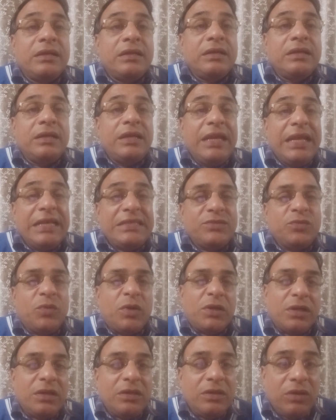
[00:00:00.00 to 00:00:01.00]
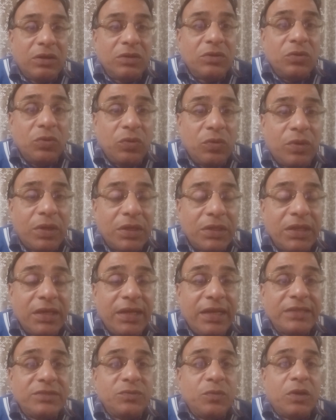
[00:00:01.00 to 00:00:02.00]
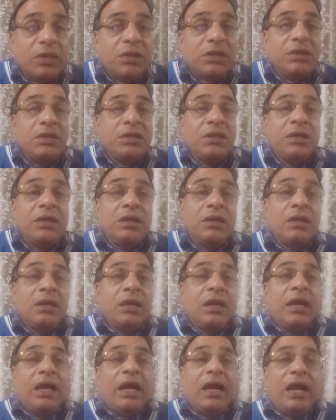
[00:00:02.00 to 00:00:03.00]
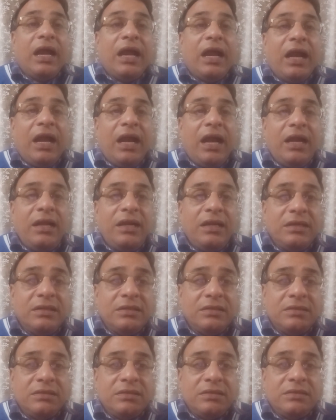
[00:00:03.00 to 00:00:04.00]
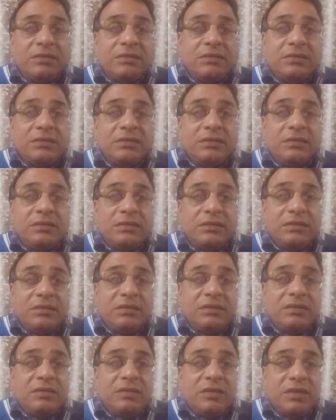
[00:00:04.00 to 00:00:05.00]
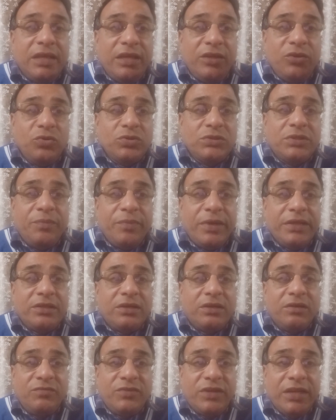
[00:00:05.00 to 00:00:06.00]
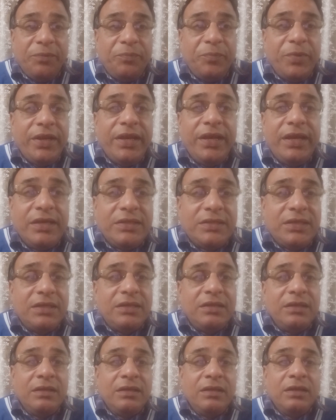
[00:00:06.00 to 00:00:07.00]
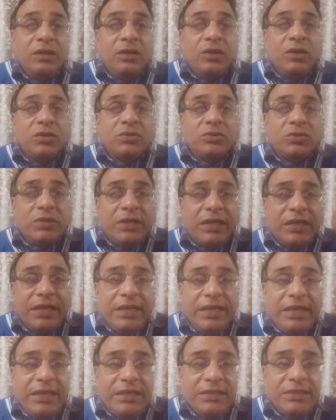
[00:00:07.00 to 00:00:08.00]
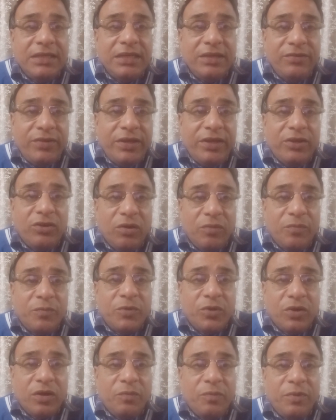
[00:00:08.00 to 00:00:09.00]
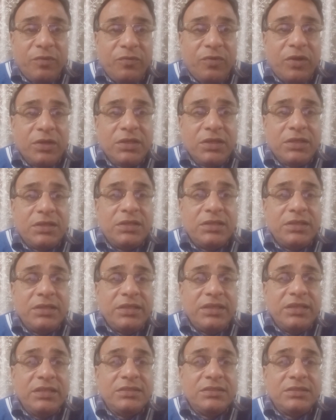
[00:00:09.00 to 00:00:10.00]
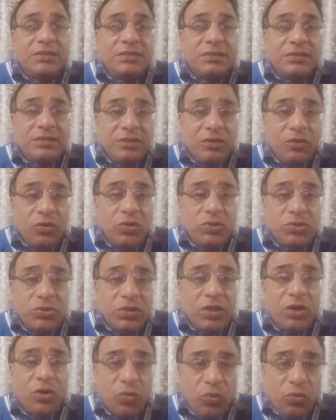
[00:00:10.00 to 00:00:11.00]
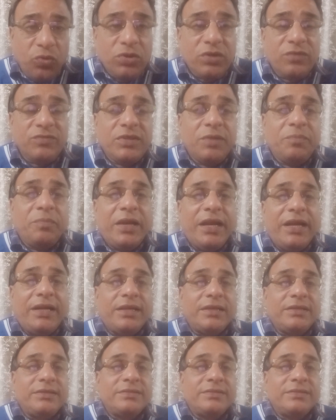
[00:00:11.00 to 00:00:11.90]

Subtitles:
less water, not no water, less water, and they use the method of drip irrigation so that each and every drop of water is goes to the root of the plant.